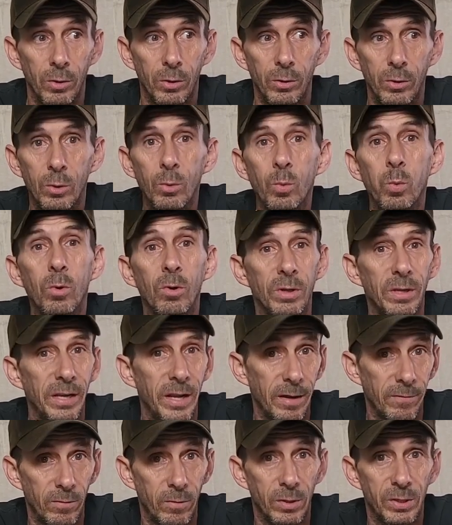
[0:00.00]
you will
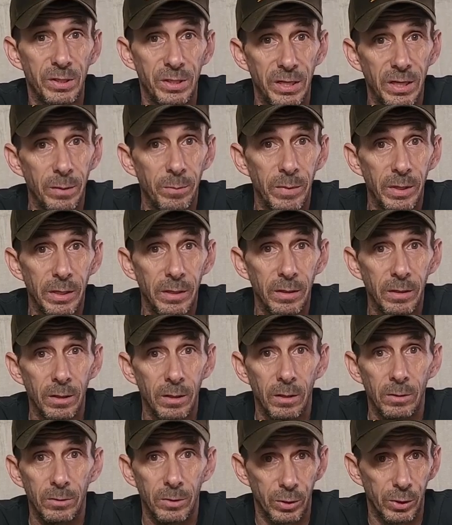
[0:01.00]
never see me
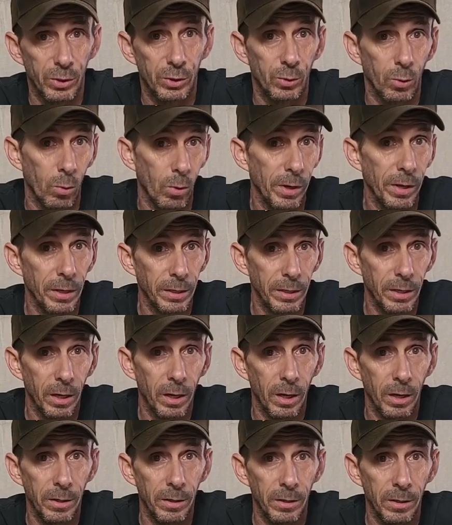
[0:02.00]
destroy a
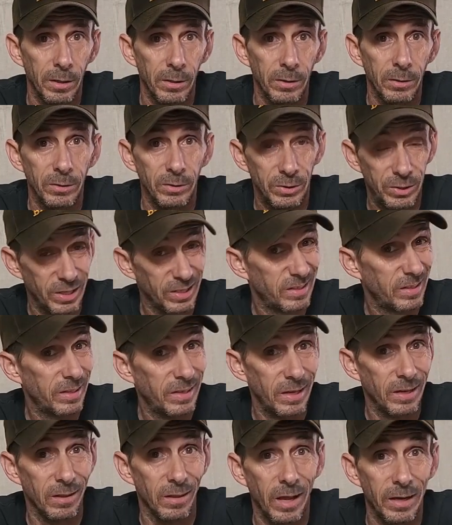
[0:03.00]
gun just to
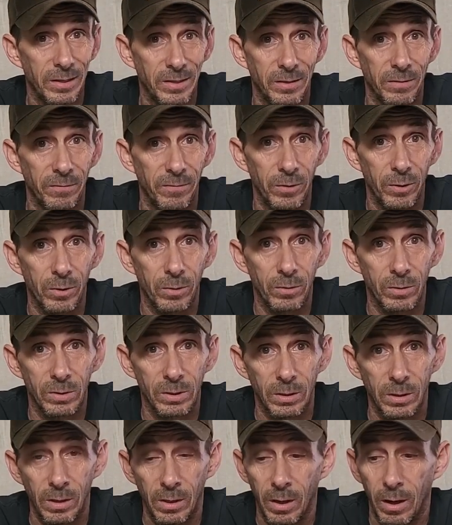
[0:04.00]
get likes and
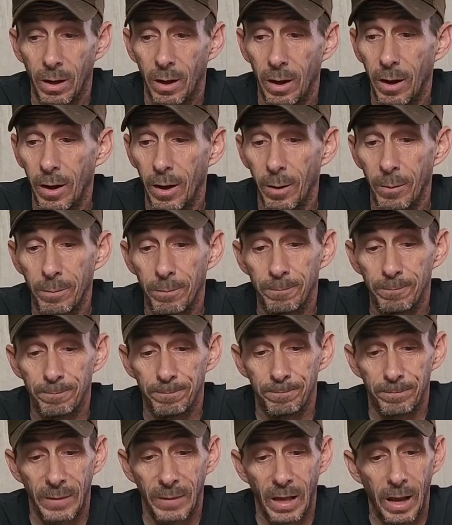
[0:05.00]
views.
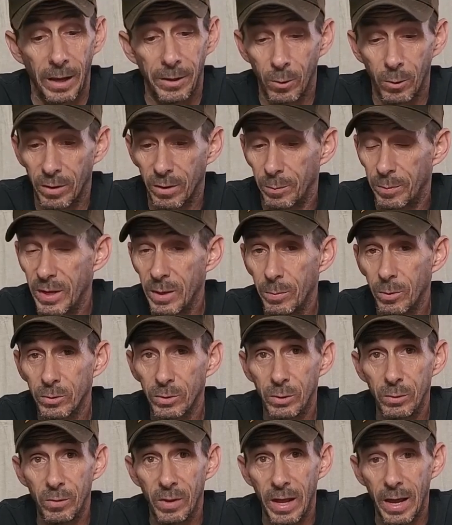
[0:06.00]
I know other people
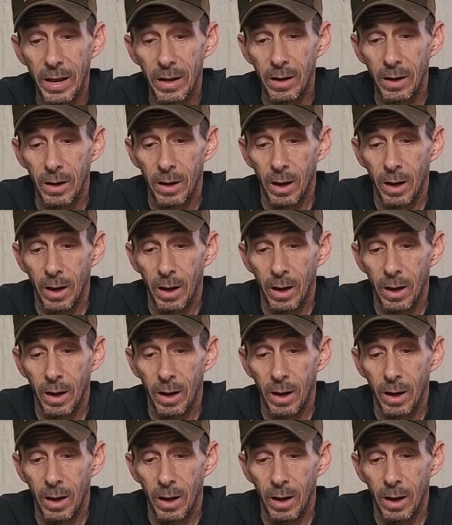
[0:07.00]
do that,